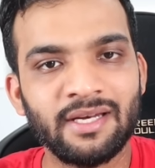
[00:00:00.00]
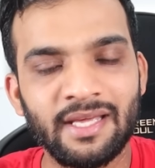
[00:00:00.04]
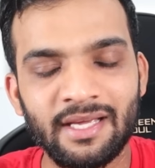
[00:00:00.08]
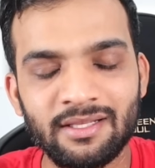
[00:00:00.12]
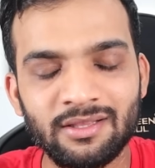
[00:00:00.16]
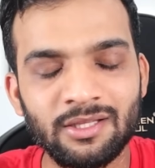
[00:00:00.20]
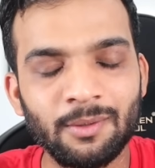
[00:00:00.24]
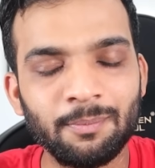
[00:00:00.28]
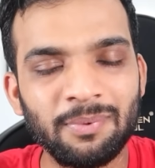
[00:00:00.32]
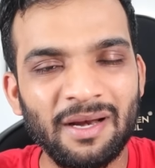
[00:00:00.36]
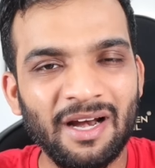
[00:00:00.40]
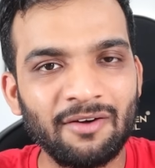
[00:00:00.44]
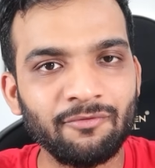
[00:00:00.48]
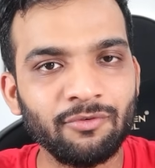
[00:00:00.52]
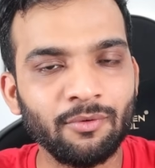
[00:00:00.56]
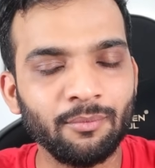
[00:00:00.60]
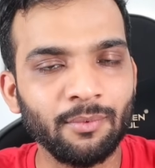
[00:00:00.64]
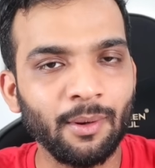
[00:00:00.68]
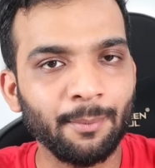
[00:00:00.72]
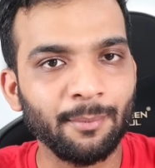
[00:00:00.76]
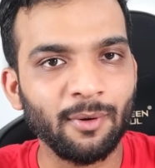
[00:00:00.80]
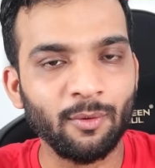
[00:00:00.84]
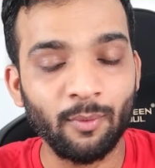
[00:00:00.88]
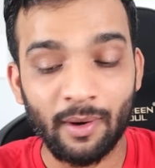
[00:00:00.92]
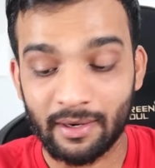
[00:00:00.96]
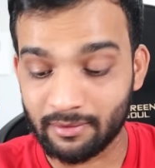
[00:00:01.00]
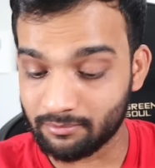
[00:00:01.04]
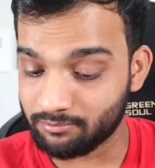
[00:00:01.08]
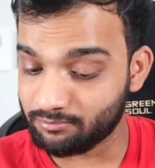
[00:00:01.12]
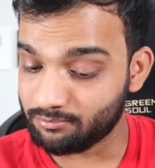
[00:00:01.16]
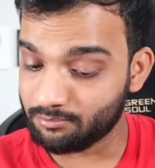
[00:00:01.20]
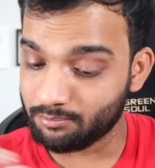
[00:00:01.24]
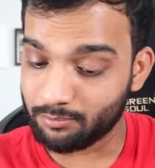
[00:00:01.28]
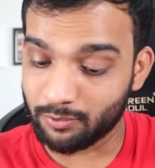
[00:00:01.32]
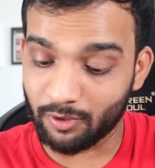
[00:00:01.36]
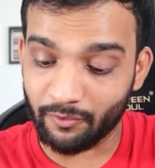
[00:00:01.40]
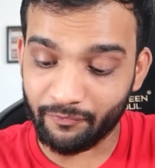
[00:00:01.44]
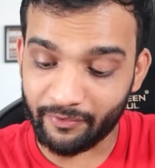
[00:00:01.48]
take the platform number 1?
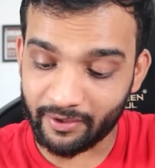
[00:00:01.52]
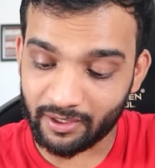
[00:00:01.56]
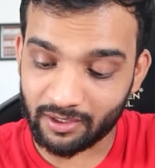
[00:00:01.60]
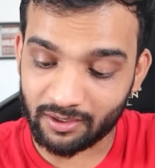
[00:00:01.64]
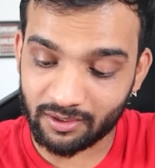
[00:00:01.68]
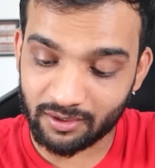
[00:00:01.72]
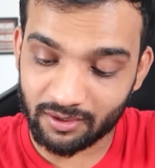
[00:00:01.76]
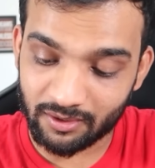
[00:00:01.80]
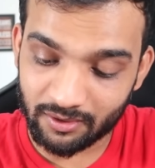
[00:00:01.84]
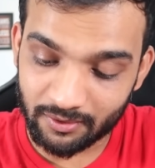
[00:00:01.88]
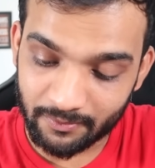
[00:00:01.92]
Perfect.